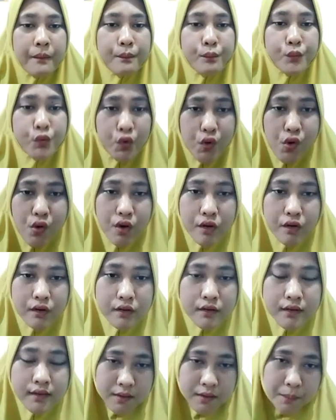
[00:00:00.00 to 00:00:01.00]
book,
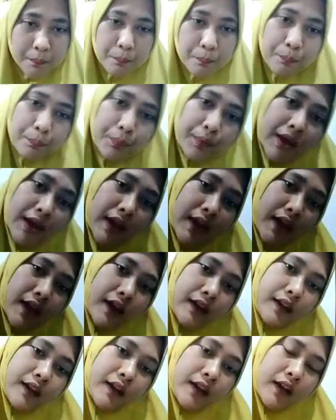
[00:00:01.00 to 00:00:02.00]

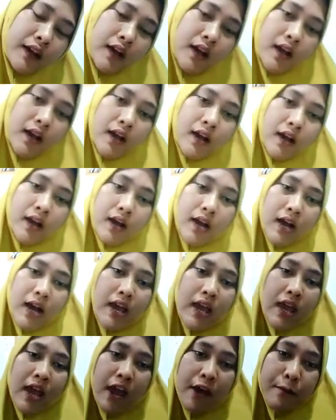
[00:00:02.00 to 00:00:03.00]
pen,
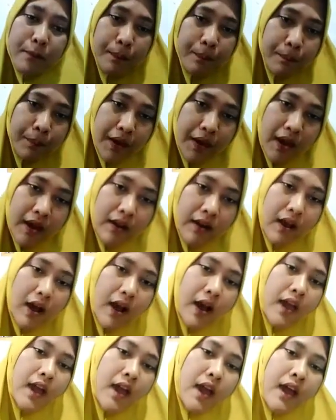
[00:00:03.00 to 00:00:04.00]
I have pen,
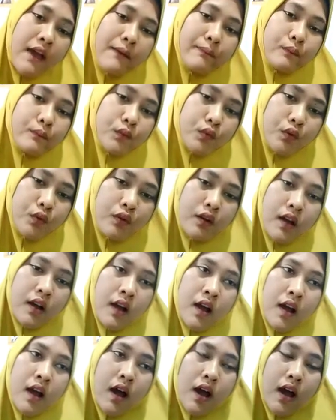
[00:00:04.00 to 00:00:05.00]
I have book,
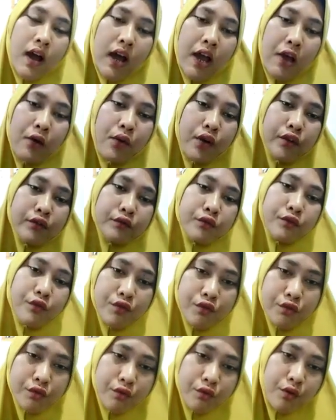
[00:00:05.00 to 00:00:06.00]
I want to
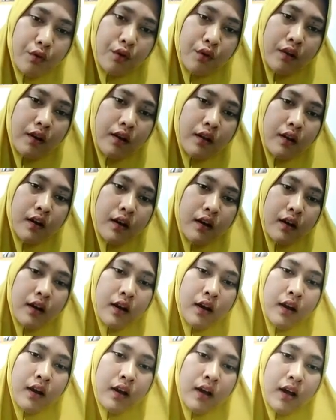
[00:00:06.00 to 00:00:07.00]
school,
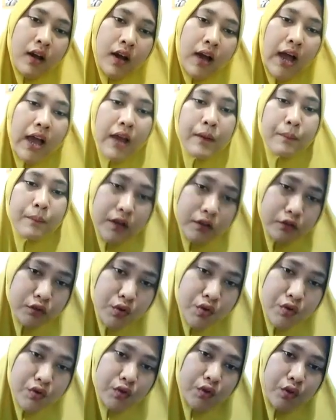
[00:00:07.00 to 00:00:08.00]
I back
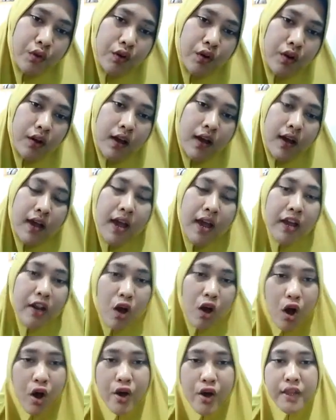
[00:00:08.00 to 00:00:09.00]
to school, and
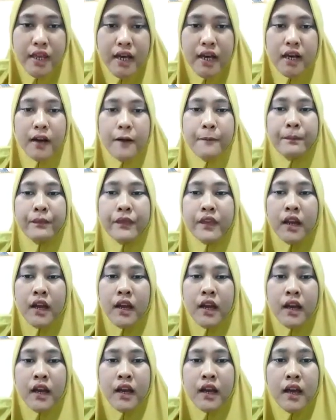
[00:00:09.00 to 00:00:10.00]
other.
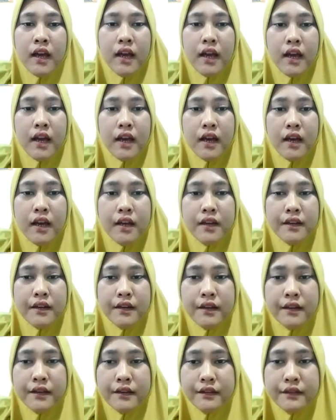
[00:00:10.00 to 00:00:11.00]

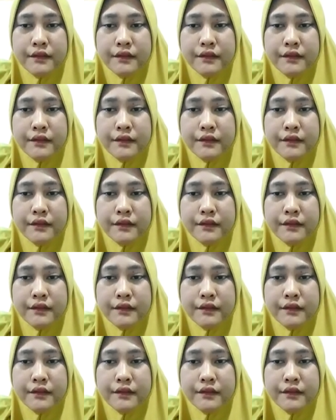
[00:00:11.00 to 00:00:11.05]
And